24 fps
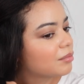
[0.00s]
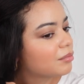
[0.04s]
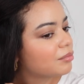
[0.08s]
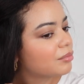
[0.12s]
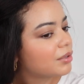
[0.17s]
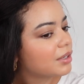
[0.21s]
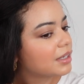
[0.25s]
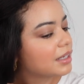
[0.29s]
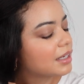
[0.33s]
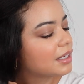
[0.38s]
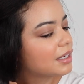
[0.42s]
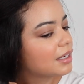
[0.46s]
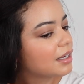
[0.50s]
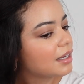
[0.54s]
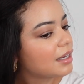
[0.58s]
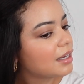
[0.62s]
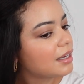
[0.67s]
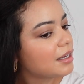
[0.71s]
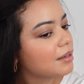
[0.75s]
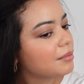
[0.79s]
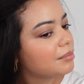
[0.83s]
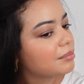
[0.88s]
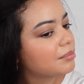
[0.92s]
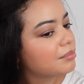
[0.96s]
bring it
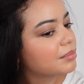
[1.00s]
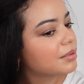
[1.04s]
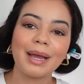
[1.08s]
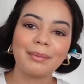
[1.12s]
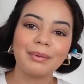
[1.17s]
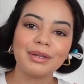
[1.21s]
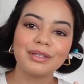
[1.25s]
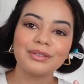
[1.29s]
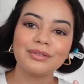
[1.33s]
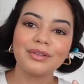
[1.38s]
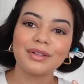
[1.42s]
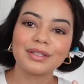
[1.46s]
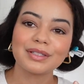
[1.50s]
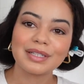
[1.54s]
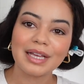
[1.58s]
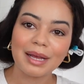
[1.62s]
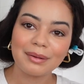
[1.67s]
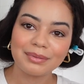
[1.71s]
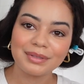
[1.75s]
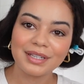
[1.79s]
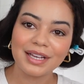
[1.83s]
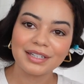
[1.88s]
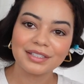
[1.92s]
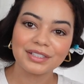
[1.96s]
up. I'm going to do the
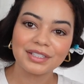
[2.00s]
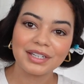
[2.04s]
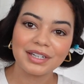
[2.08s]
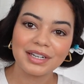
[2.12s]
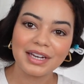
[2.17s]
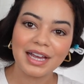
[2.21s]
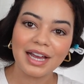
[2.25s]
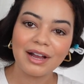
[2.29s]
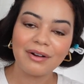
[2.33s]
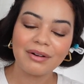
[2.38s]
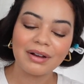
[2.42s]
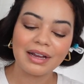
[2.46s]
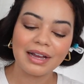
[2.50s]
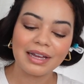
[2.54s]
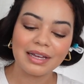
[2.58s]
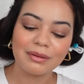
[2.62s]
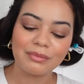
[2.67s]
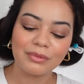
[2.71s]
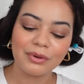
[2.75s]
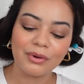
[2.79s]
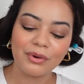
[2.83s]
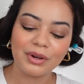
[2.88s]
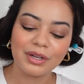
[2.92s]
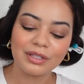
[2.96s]
top section now. I
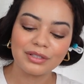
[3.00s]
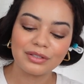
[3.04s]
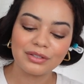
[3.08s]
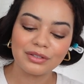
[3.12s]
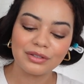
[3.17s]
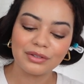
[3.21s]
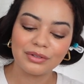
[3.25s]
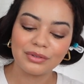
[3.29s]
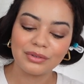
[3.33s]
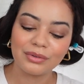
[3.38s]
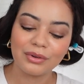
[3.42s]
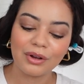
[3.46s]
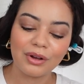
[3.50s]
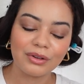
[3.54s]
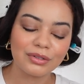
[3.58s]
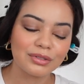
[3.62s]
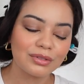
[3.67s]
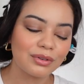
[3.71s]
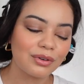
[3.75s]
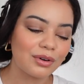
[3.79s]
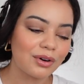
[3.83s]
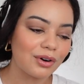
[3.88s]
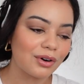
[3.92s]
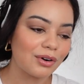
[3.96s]
am going to
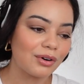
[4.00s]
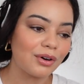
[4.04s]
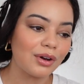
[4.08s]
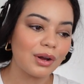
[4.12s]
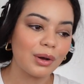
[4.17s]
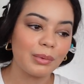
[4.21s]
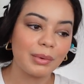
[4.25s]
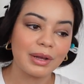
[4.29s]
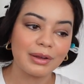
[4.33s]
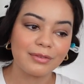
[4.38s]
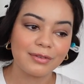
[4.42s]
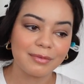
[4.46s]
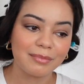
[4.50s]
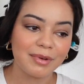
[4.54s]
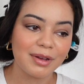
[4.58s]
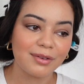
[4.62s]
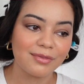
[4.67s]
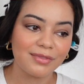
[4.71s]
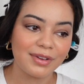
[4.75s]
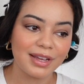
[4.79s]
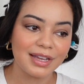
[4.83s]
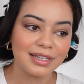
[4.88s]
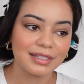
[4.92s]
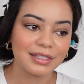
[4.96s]
also curl away from my
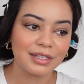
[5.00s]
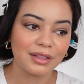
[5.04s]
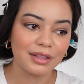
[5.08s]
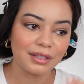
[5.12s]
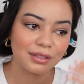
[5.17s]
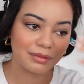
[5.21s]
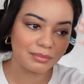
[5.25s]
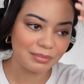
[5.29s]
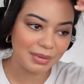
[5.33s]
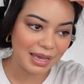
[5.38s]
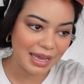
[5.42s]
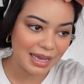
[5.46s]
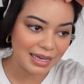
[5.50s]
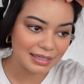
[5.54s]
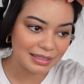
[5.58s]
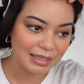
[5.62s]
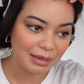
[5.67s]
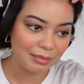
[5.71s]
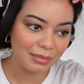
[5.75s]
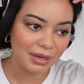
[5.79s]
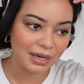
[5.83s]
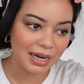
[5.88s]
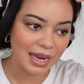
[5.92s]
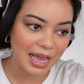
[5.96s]
face. The bangs
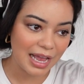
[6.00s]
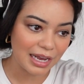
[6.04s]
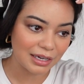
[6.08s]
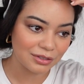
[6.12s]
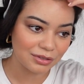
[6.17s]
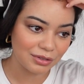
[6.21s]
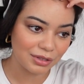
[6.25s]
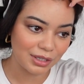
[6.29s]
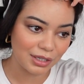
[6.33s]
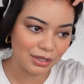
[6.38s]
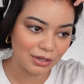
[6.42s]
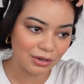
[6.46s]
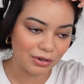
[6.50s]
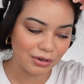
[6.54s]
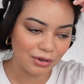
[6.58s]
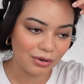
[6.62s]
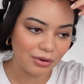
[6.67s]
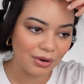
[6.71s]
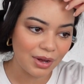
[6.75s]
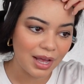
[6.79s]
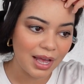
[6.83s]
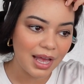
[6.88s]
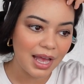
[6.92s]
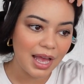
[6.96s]
I'm going to actually curl